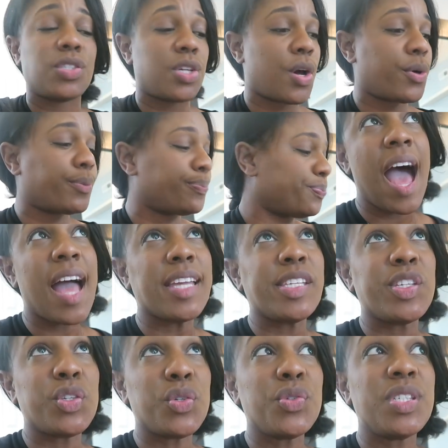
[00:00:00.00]
So I
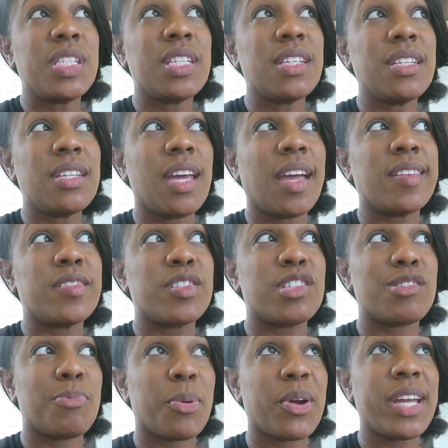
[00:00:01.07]
used it and
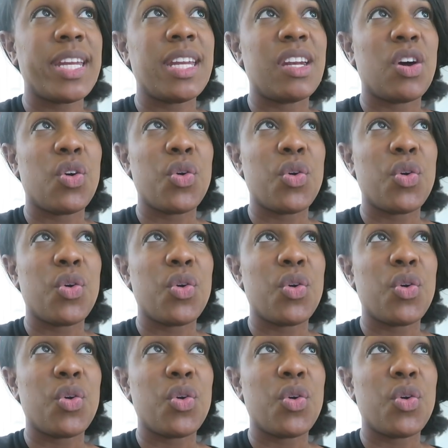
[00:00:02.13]
sprayed it